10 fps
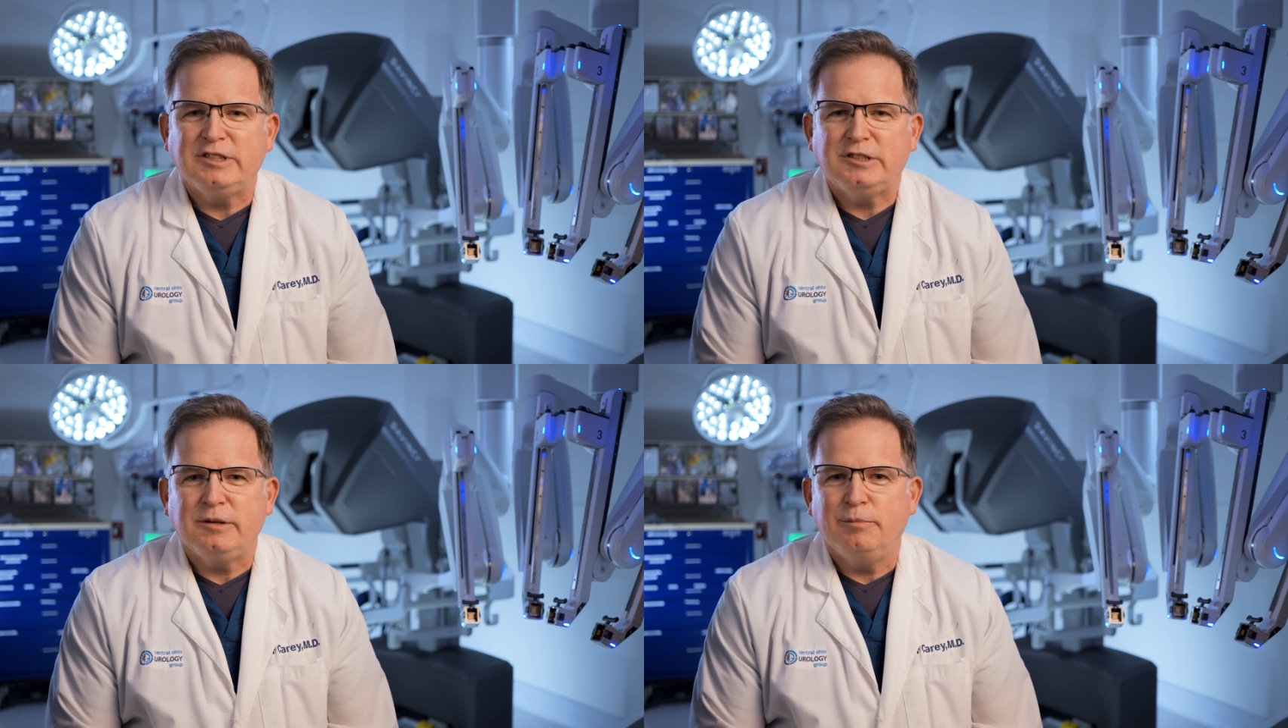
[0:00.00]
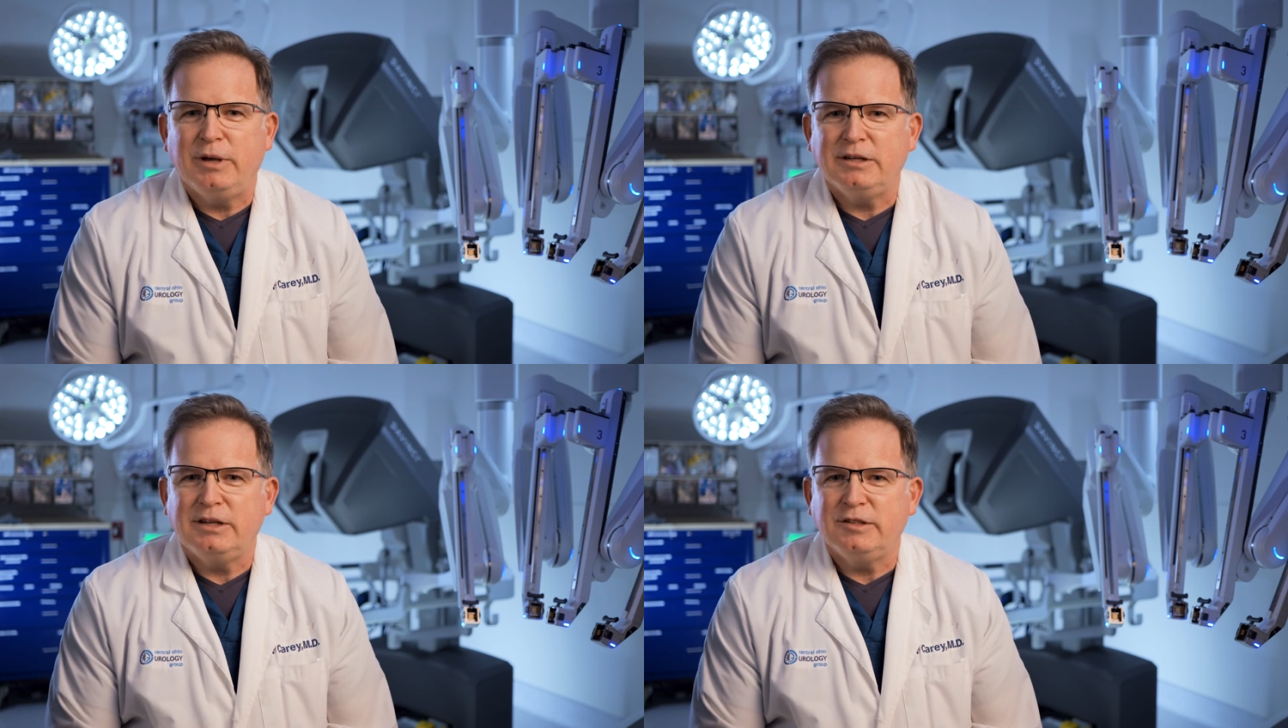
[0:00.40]
that's
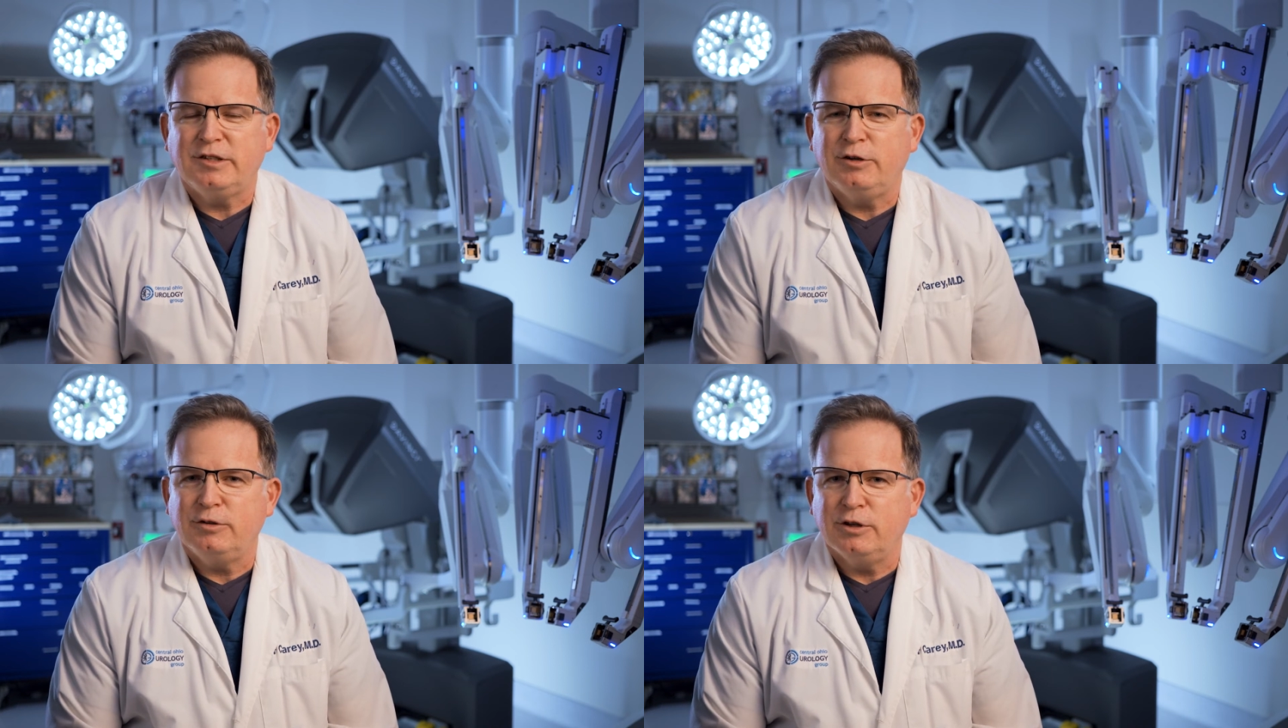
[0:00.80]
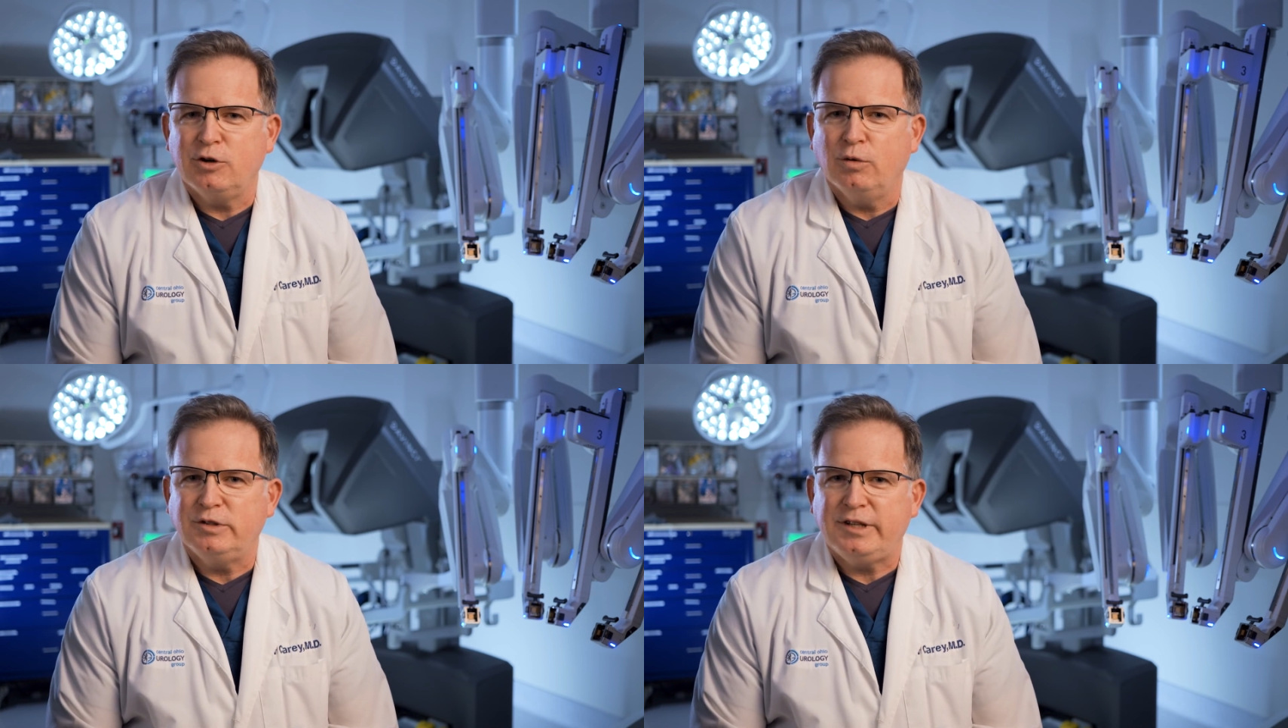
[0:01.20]
been considered the
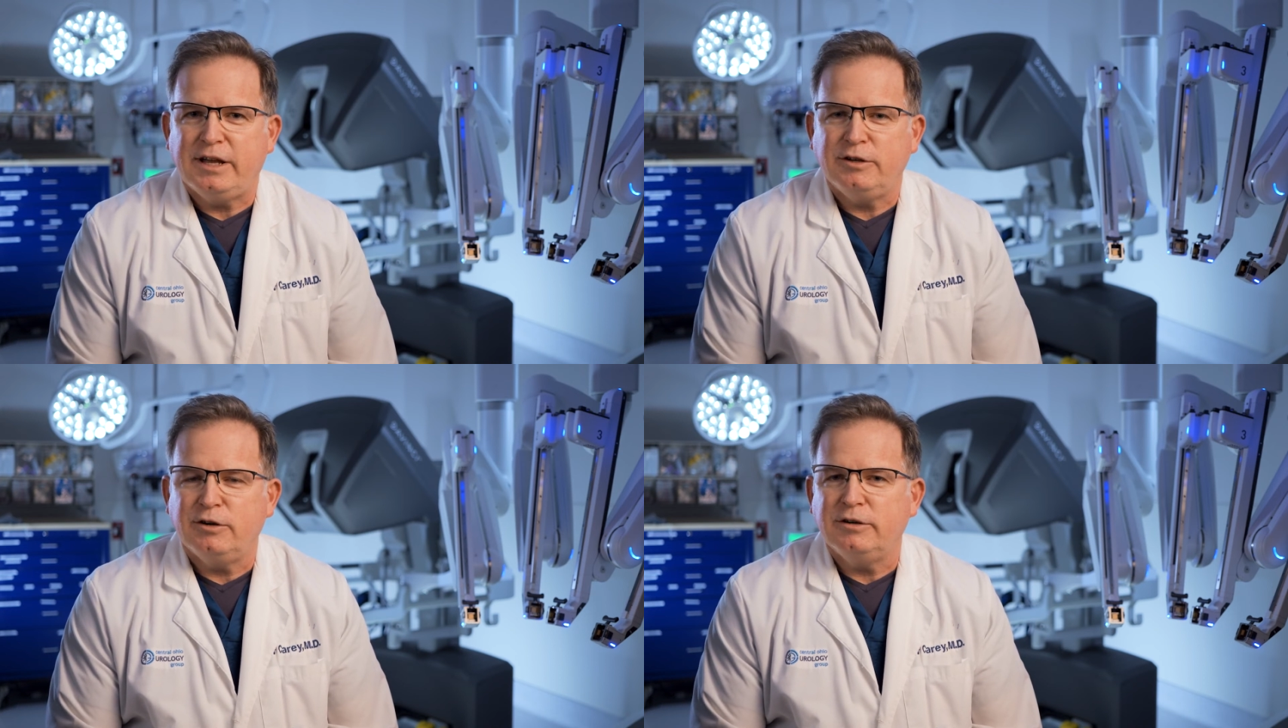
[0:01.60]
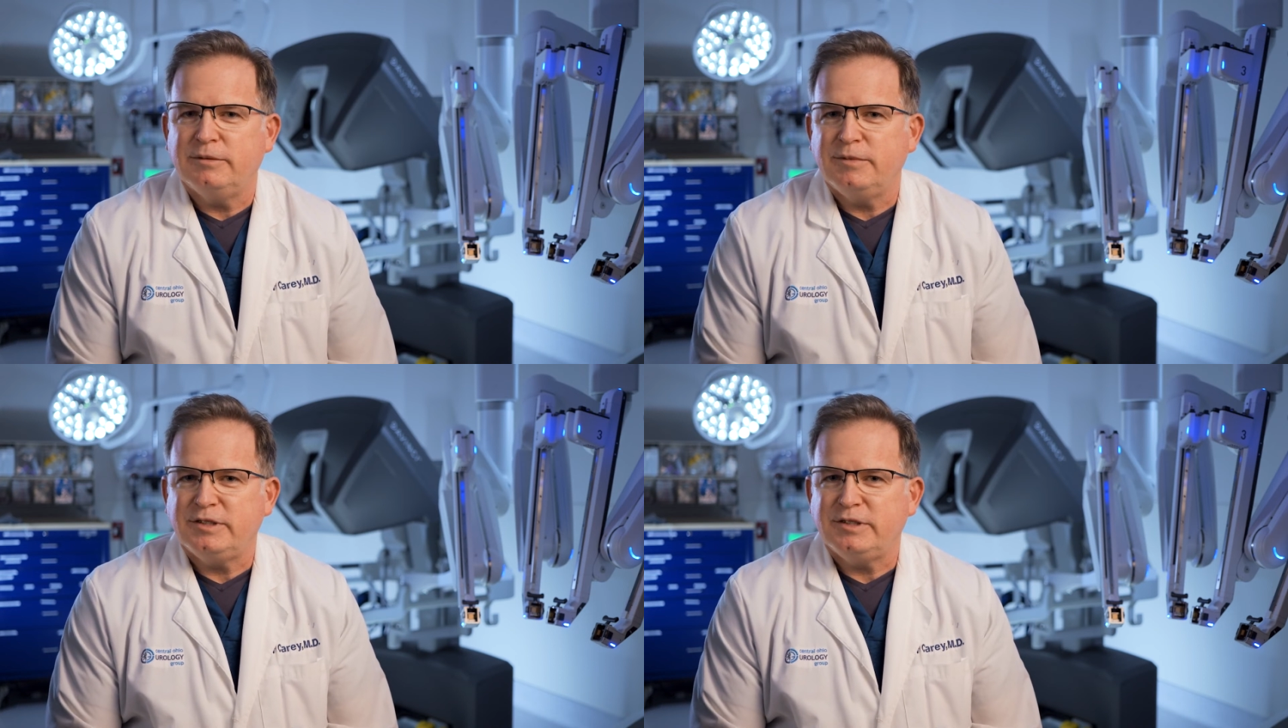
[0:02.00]
gold standard